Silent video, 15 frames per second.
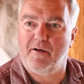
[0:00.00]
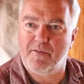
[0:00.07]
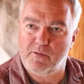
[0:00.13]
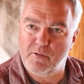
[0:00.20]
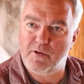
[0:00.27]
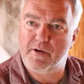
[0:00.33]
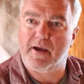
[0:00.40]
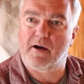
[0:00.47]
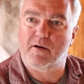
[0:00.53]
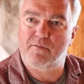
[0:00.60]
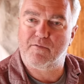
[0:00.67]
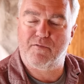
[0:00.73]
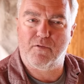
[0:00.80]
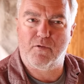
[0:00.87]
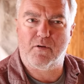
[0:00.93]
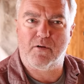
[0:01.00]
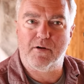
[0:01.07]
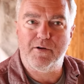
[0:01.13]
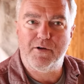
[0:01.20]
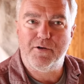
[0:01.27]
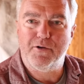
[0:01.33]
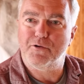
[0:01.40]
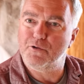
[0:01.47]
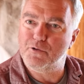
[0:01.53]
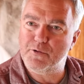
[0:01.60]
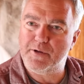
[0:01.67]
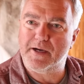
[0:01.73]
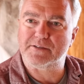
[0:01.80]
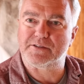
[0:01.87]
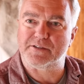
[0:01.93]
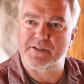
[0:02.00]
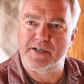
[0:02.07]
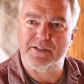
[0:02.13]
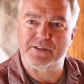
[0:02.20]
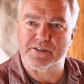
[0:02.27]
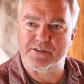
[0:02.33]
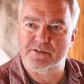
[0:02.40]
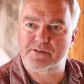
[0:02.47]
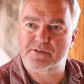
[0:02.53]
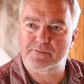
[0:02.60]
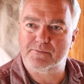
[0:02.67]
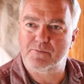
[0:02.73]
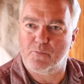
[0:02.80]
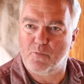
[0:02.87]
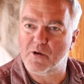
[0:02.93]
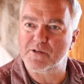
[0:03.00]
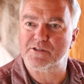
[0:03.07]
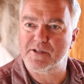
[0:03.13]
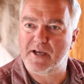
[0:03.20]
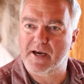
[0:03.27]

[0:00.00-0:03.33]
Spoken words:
on the lookout for new destinations and what's